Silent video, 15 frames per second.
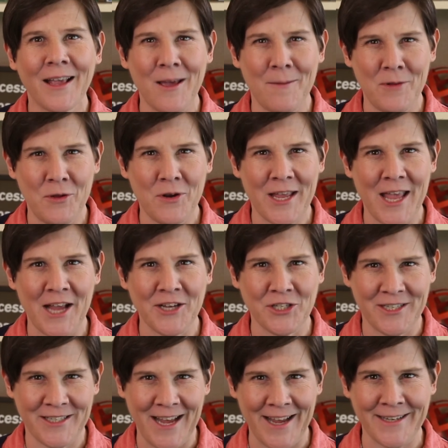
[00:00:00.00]

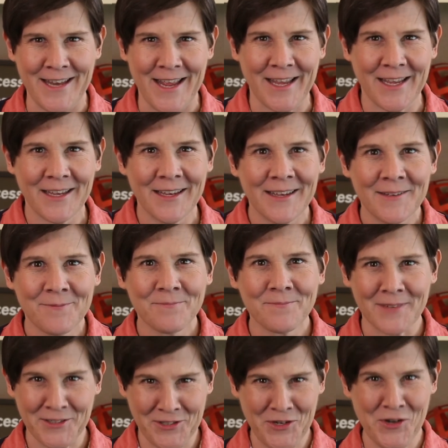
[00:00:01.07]
communication technique.
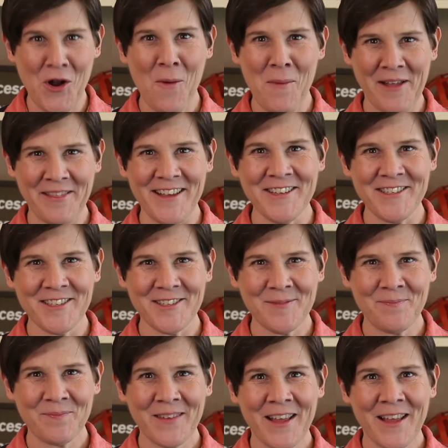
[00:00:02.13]
Now, do you know about this?